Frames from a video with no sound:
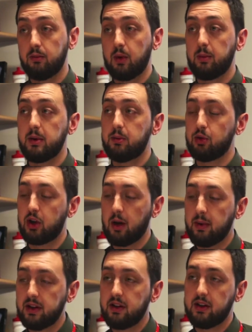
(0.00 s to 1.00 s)
where people
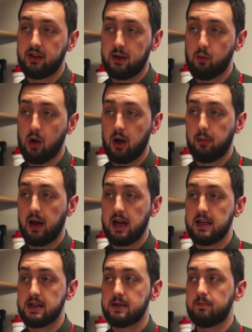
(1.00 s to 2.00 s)
come into the same
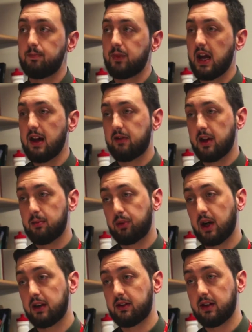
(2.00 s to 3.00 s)
workplace, they have their
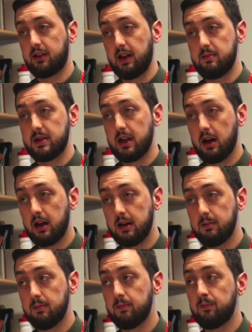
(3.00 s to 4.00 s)
breaks at the same time,